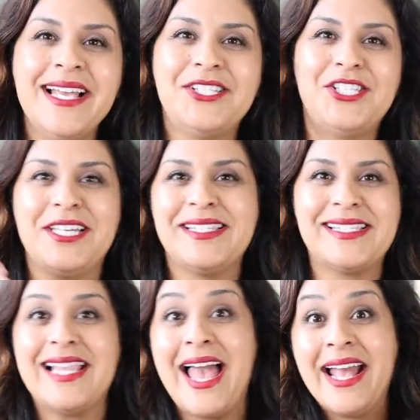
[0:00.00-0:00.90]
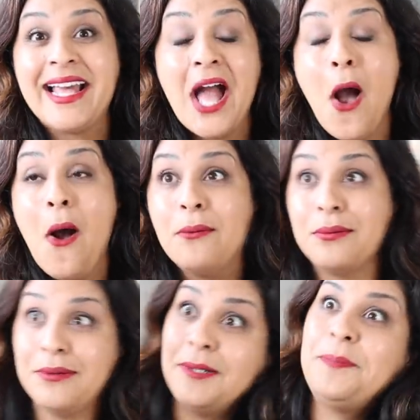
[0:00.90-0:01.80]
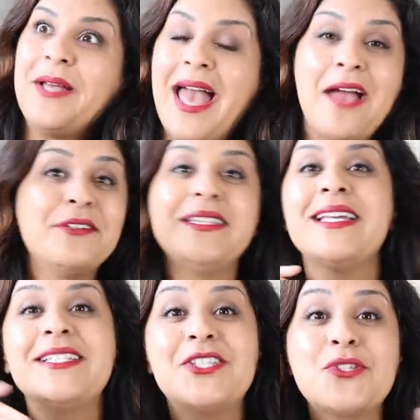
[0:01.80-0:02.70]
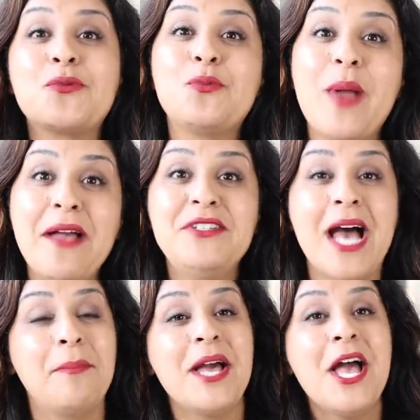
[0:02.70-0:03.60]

it's just like whoop, everything is just revved up.